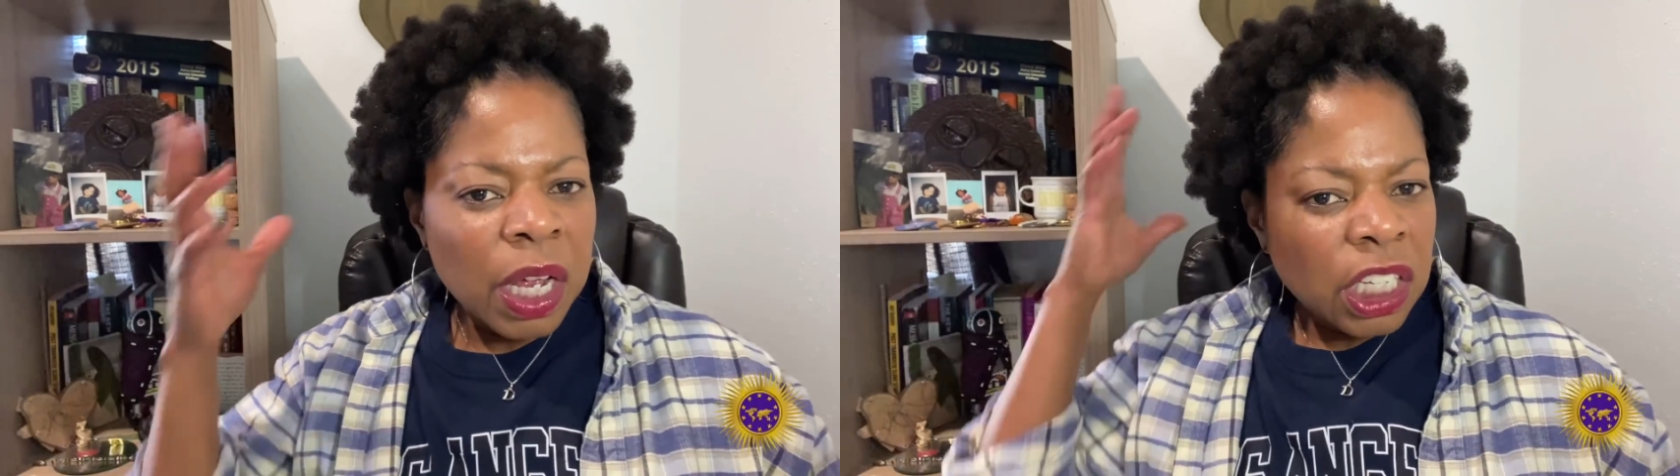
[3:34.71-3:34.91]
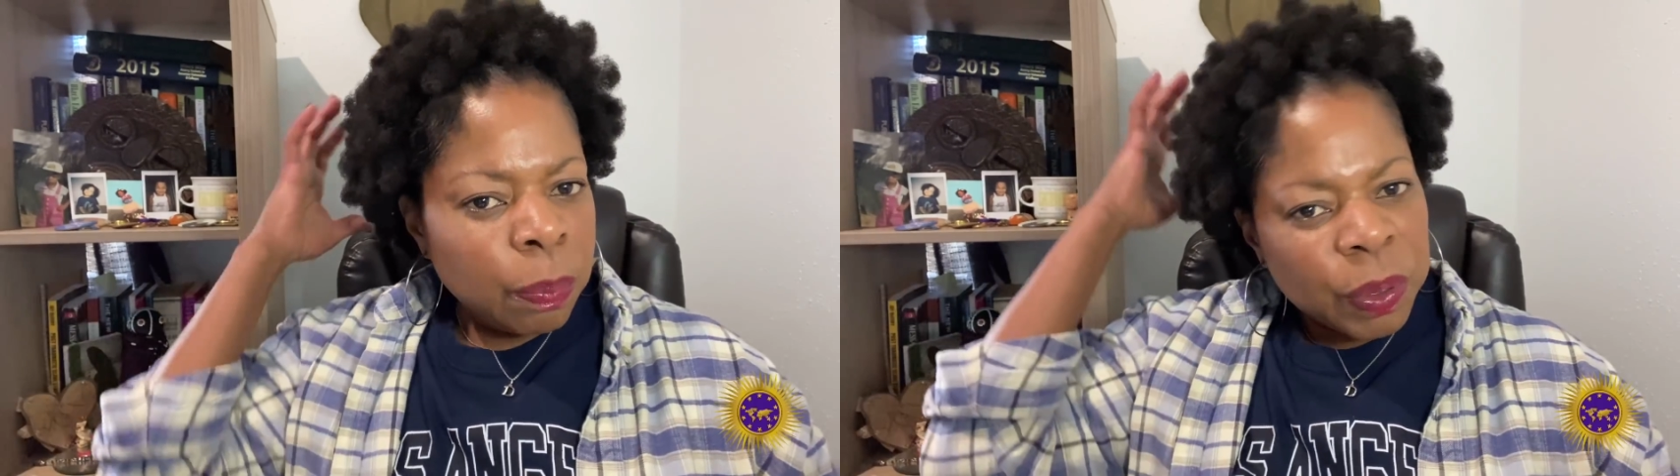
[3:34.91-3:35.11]

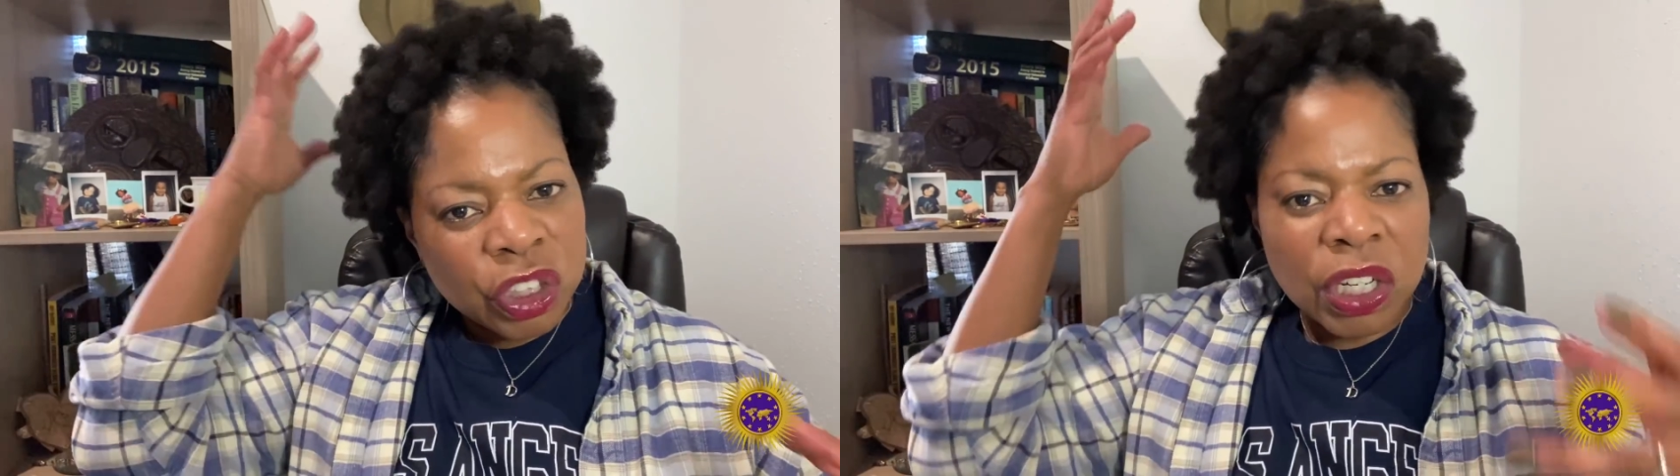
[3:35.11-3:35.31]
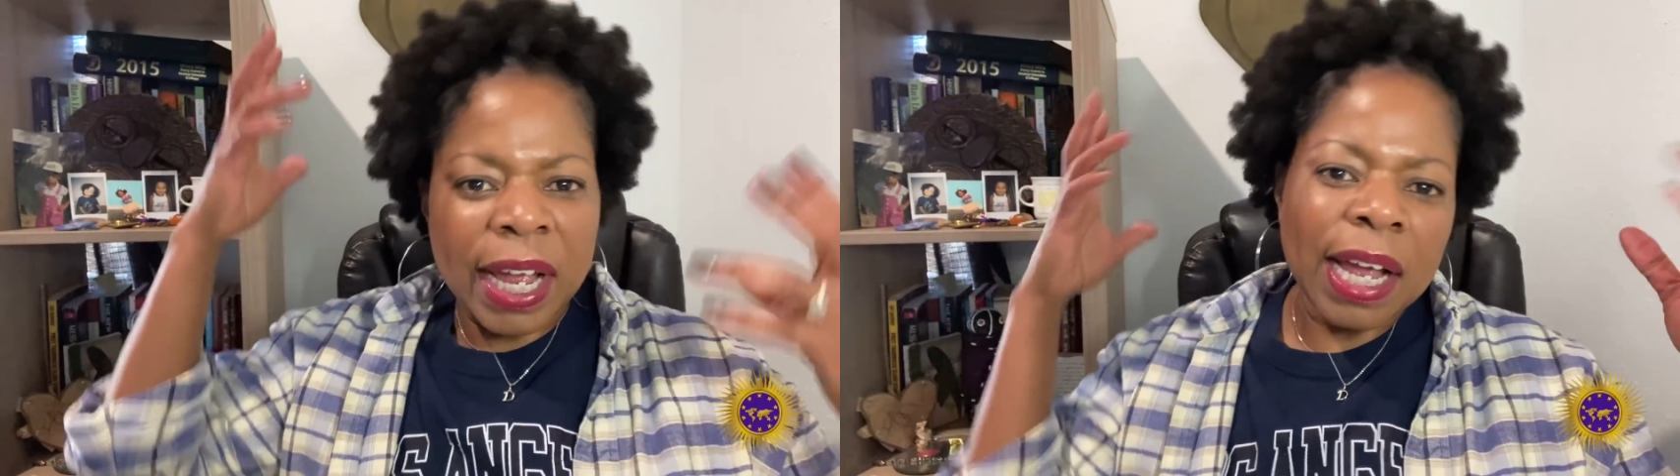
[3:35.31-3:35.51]
you put
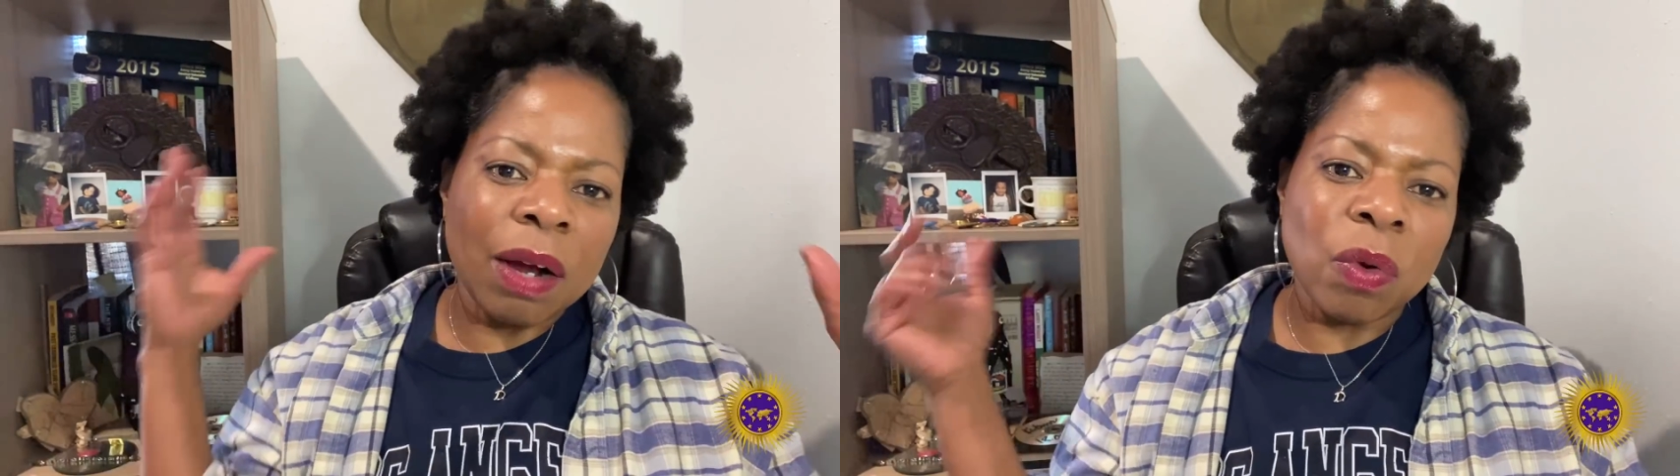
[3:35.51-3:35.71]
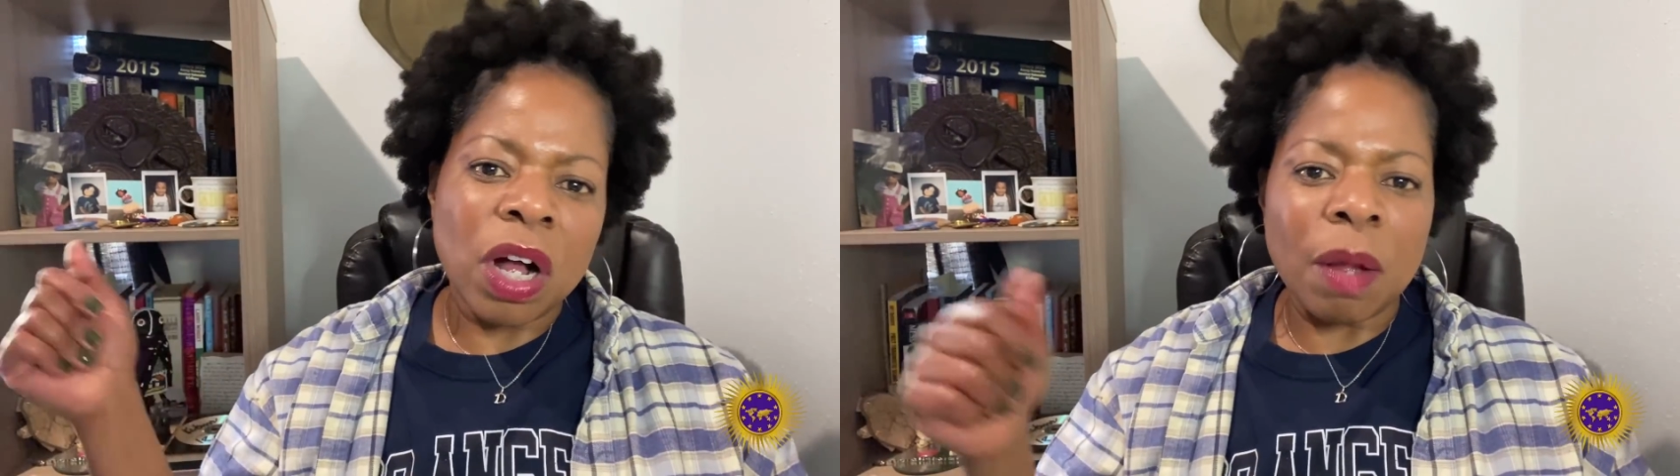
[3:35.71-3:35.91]
your hair
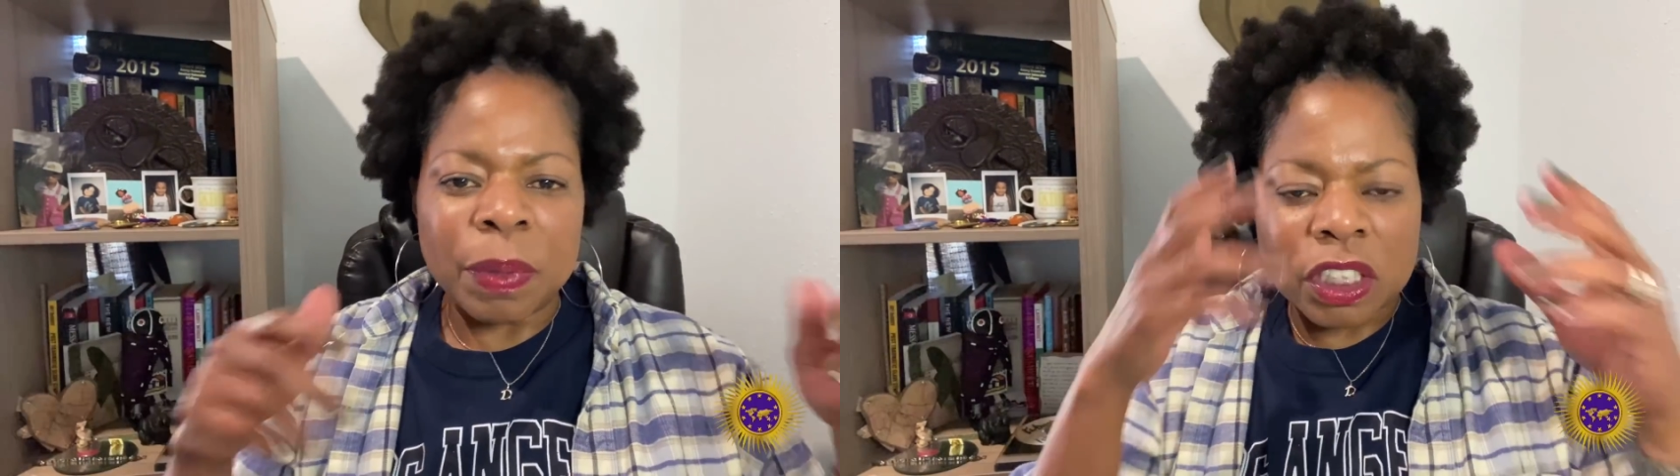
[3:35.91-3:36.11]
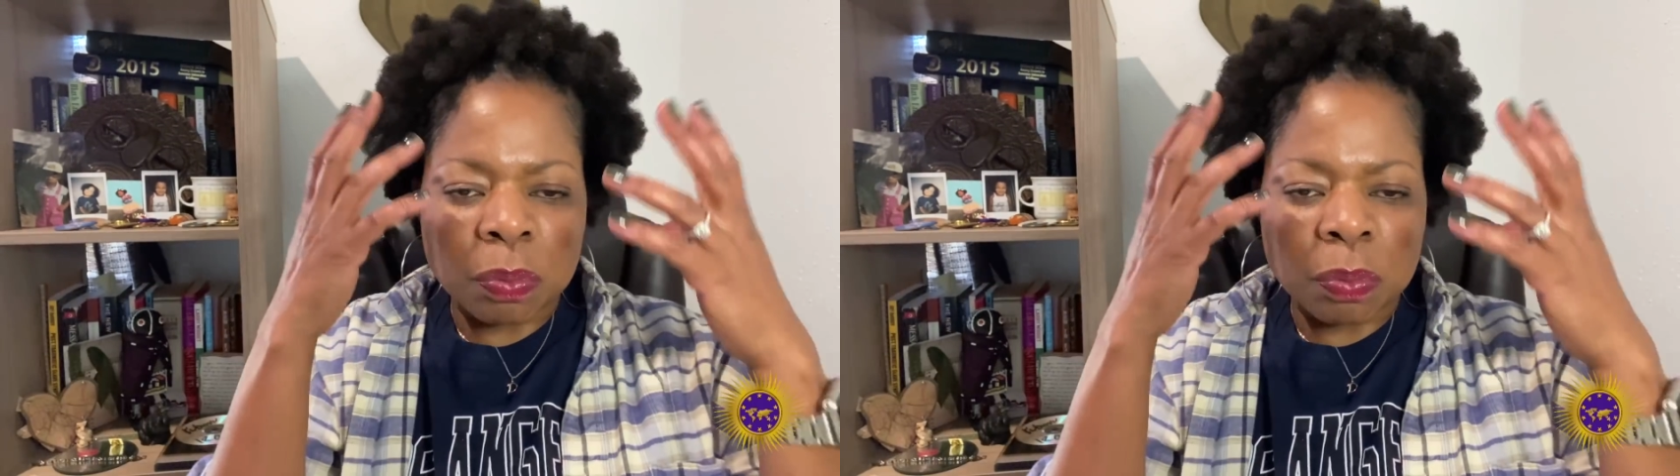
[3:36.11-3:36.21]
up and it's